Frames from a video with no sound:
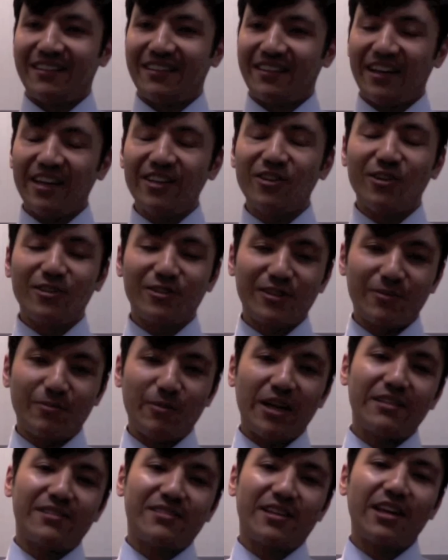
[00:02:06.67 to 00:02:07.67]
And also
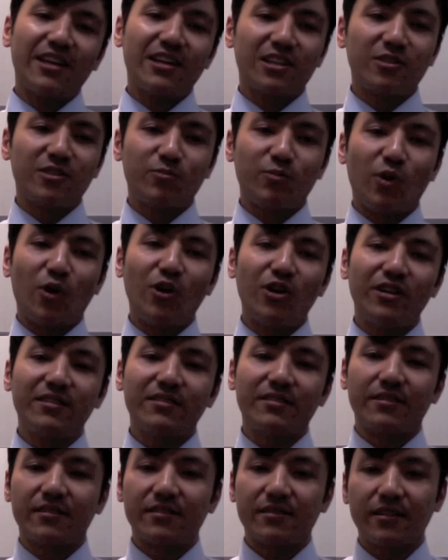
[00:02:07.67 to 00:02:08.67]
my second
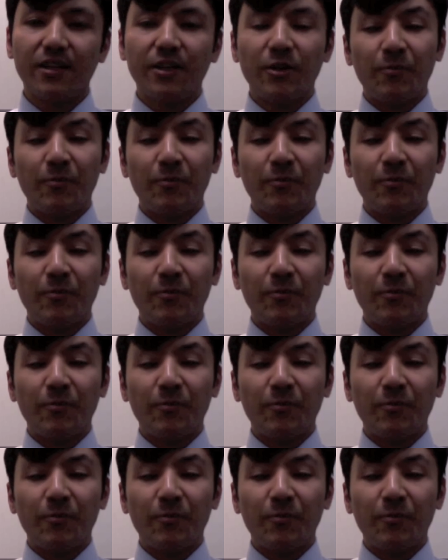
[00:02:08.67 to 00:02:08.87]
point is